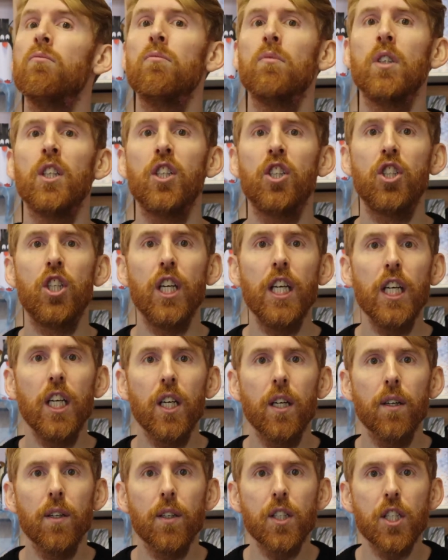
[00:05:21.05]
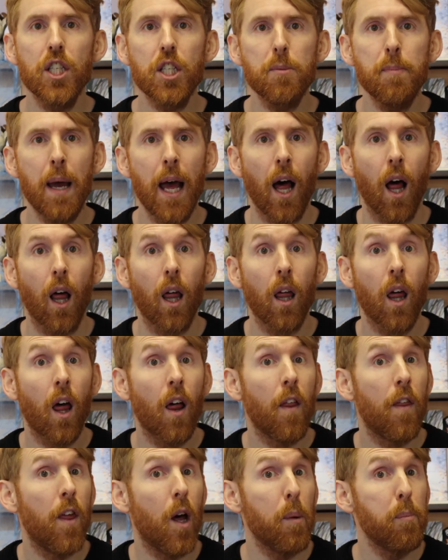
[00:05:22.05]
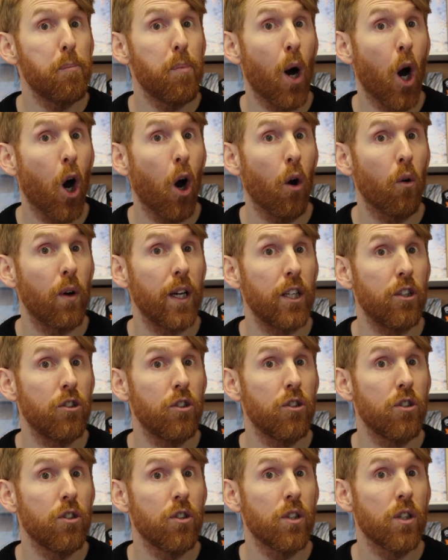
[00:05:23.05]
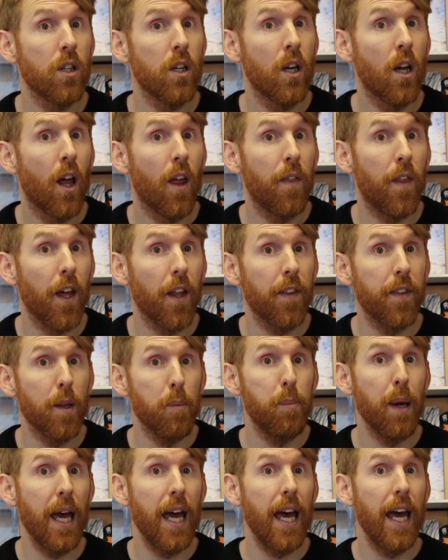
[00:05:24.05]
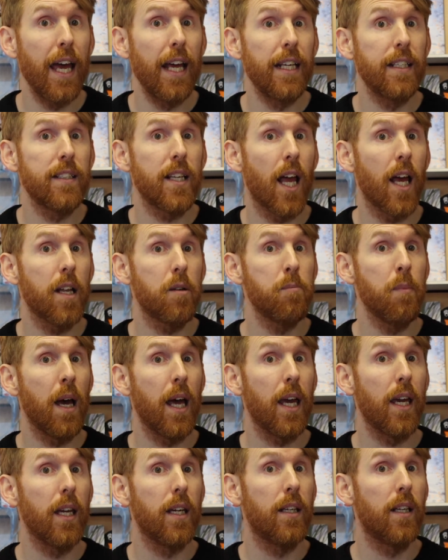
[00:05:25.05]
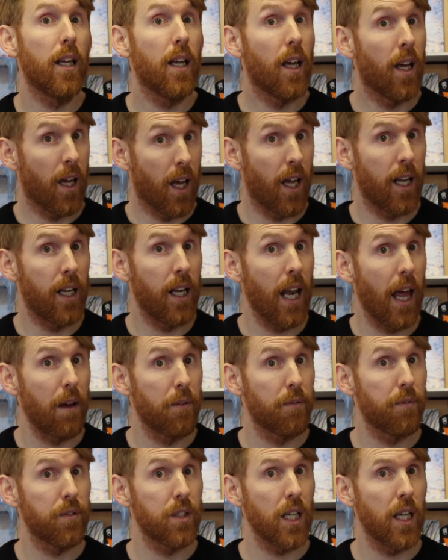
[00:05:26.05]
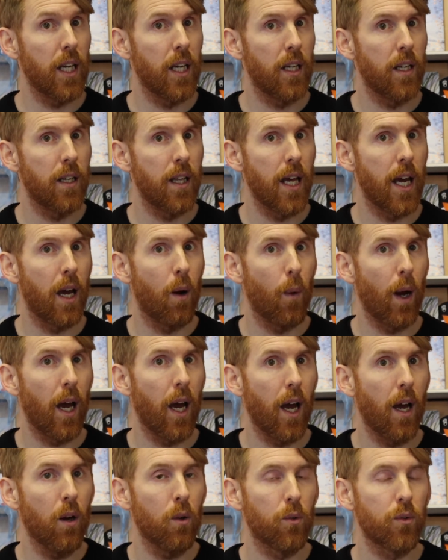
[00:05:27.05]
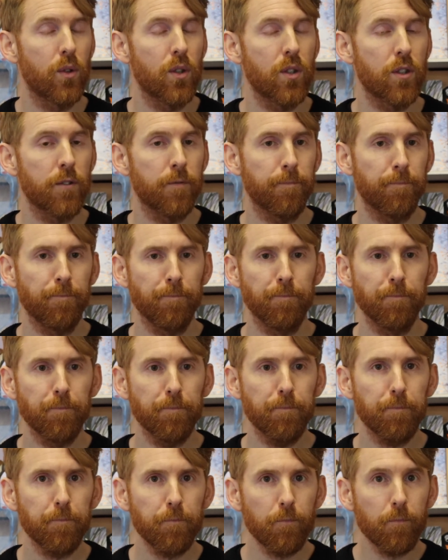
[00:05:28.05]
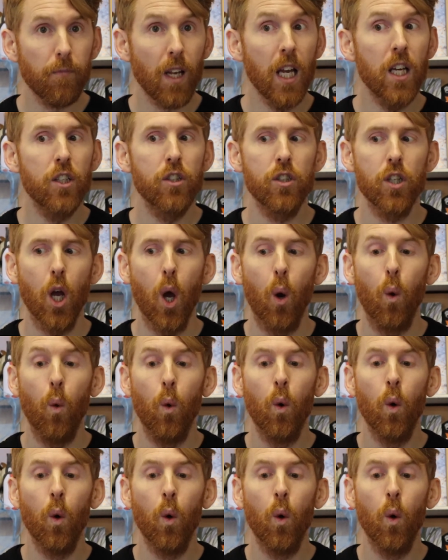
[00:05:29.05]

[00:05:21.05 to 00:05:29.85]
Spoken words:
she could smell the porridge that the bears had made and left in their house. So,